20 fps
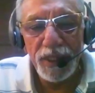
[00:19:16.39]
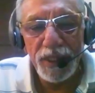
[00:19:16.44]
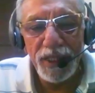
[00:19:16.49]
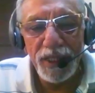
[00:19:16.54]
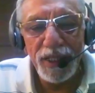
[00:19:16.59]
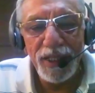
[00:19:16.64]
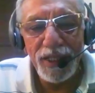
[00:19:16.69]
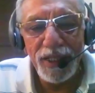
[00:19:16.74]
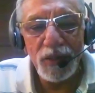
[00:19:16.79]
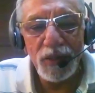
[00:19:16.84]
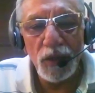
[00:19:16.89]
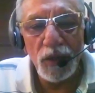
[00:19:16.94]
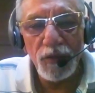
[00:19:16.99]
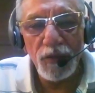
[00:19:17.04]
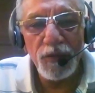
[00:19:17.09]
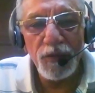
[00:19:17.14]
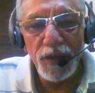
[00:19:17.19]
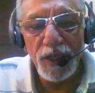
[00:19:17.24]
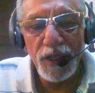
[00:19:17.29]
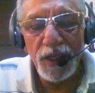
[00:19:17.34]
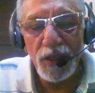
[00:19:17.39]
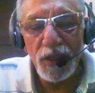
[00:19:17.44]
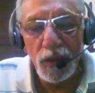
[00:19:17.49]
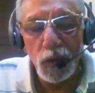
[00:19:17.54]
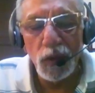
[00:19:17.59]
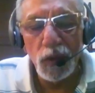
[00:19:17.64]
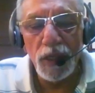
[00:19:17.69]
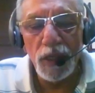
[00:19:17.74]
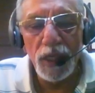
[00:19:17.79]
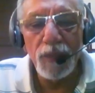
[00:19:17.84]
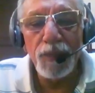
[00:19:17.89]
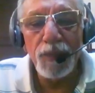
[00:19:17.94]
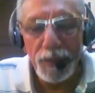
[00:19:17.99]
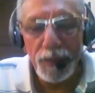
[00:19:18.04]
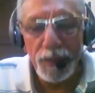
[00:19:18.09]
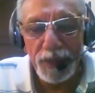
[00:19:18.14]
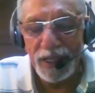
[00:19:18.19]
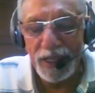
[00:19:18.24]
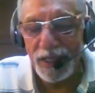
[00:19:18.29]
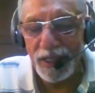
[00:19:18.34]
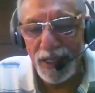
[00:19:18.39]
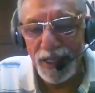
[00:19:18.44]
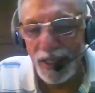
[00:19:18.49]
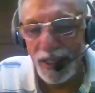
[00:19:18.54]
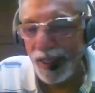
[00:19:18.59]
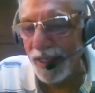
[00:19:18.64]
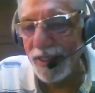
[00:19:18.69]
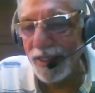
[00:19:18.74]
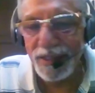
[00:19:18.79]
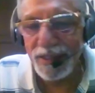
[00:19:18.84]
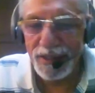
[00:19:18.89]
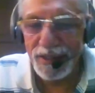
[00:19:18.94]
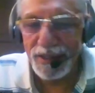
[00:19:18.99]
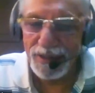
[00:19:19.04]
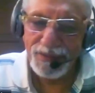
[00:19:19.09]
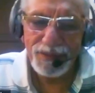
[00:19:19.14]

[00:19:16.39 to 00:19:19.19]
the sort of local public, is